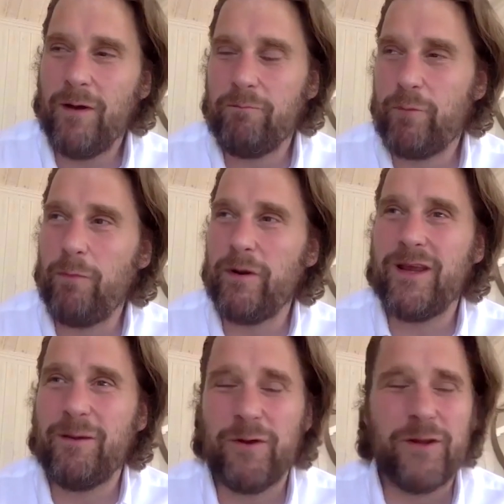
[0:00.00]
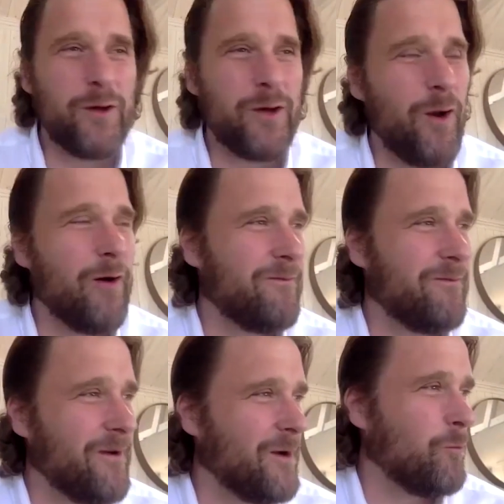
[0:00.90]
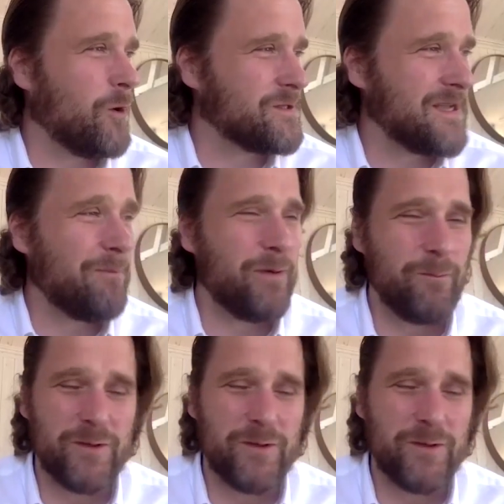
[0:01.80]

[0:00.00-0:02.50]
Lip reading: probably we're doing a lot of WhatsApping